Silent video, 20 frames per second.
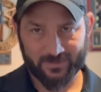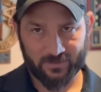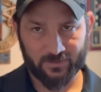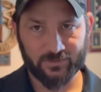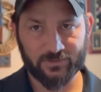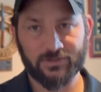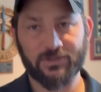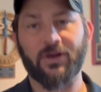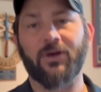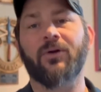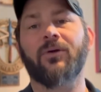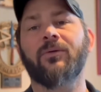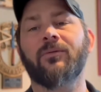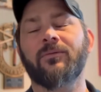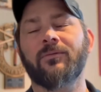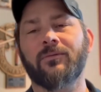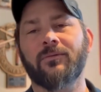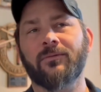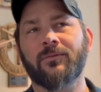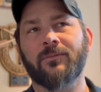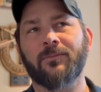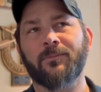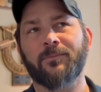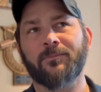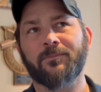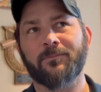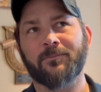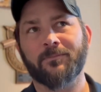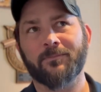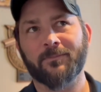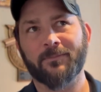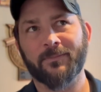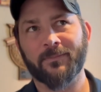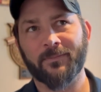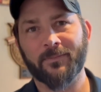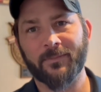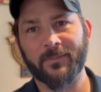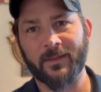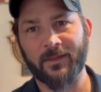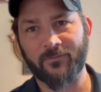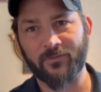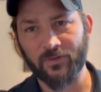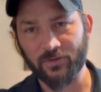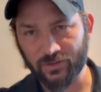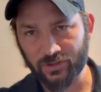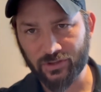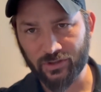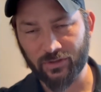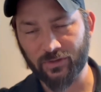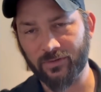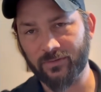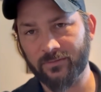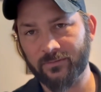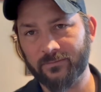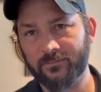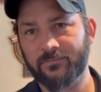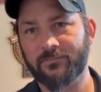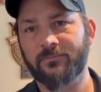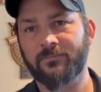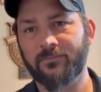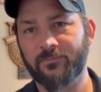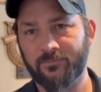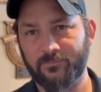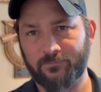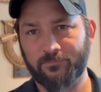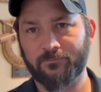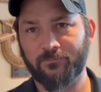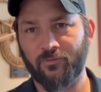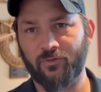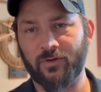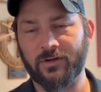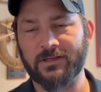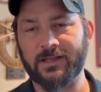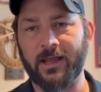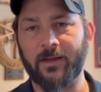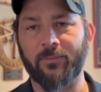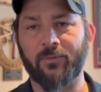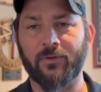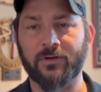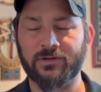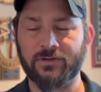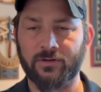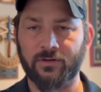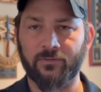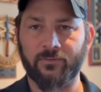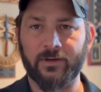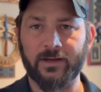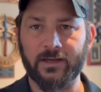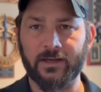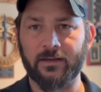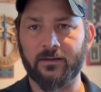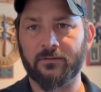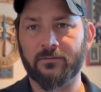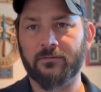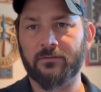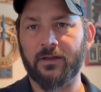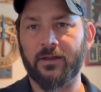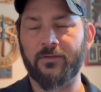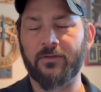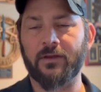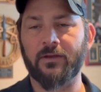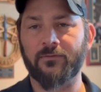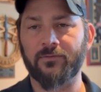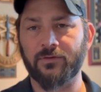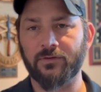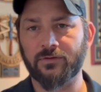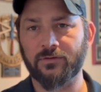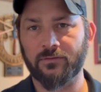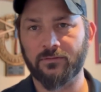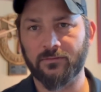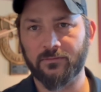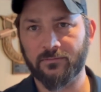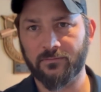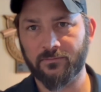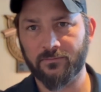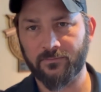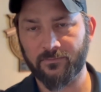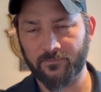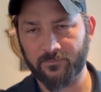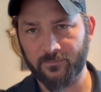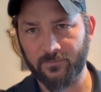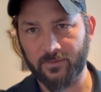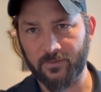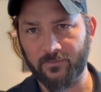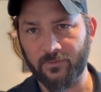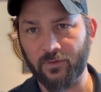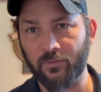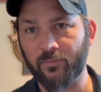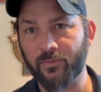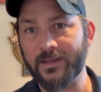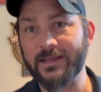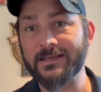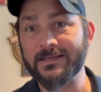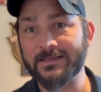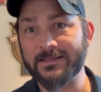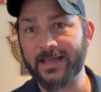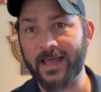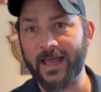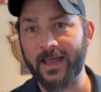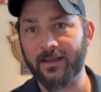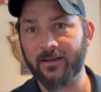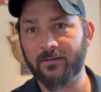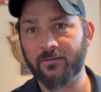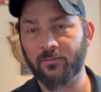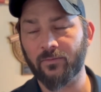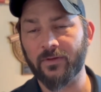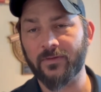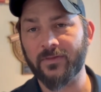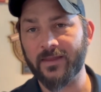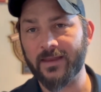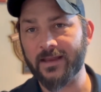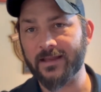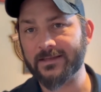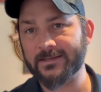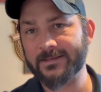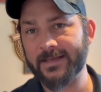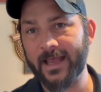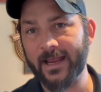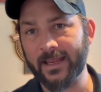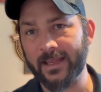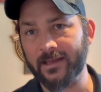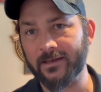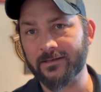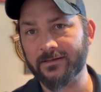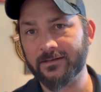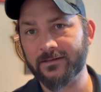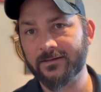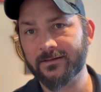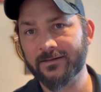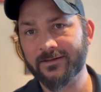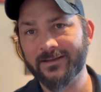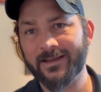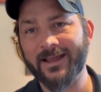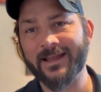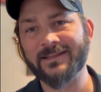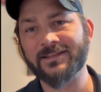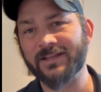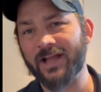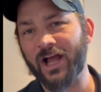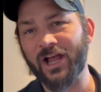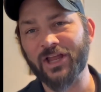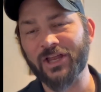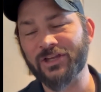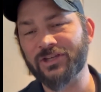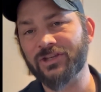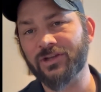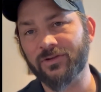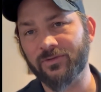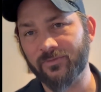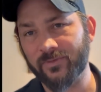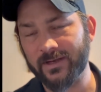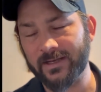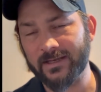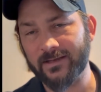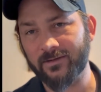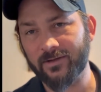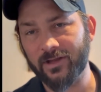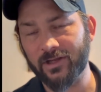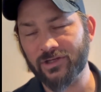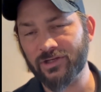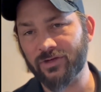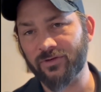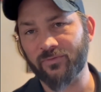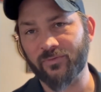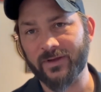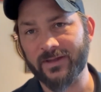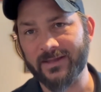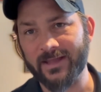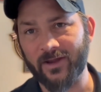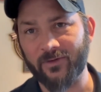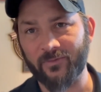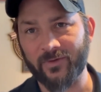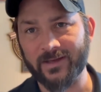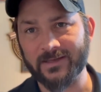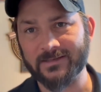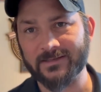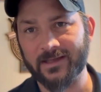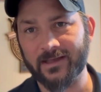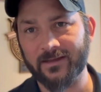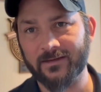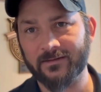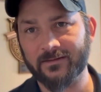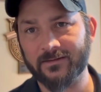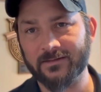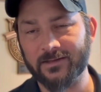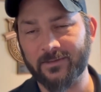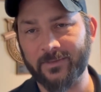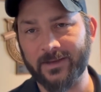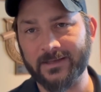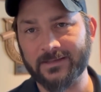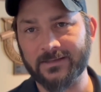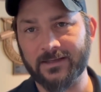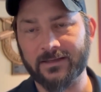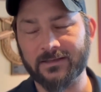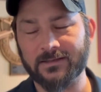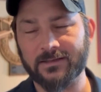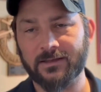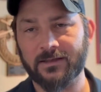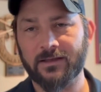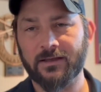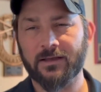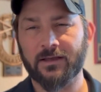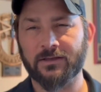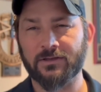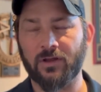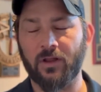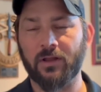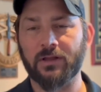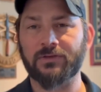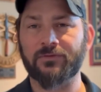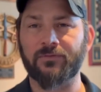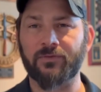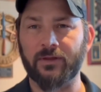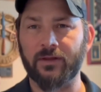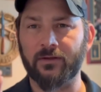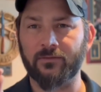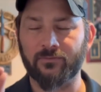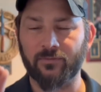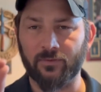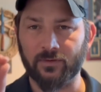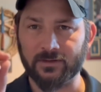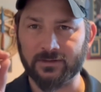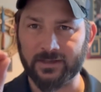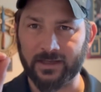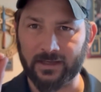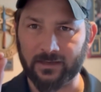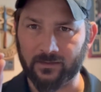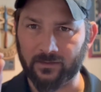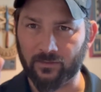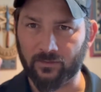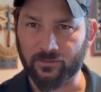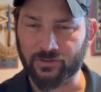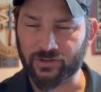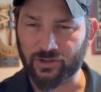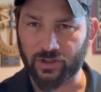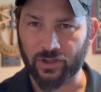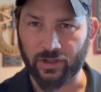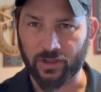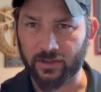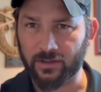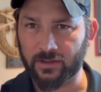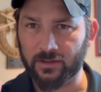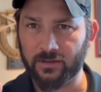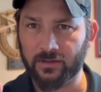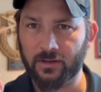So if you shoot, for example, it's going to read it, and then if you reset within a second, it shouldn't read that reset. Does that make sense? Because all it's feeling for is like a little jerk